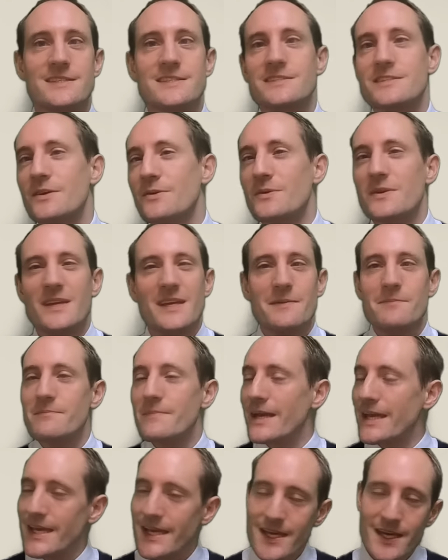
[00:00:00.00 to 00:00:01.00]
And so it
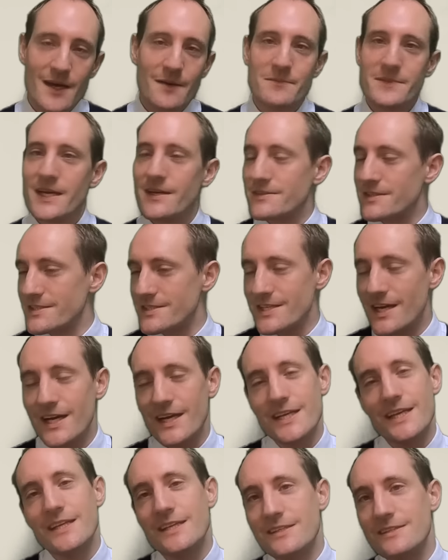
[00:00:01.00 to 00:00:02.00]
may come down to
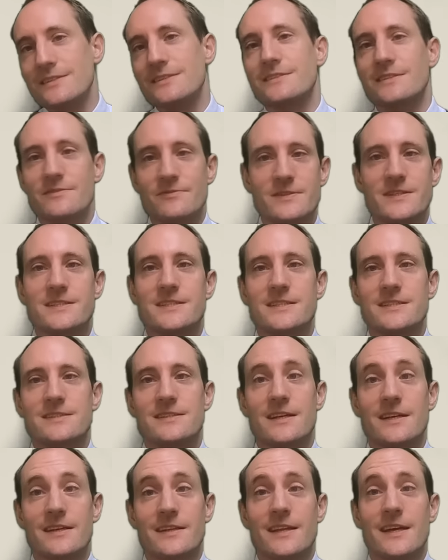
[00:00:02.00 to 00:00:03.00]
tiny little
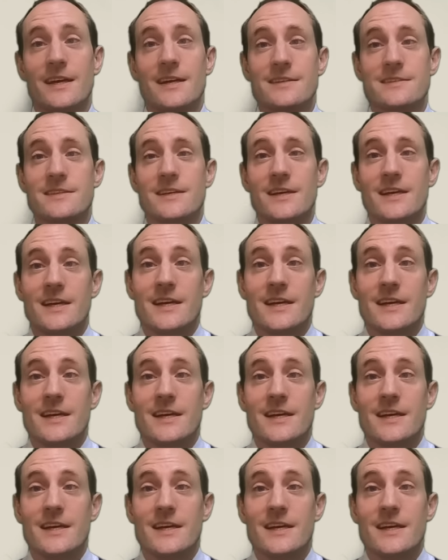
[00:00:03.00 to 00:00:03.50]
differences like that.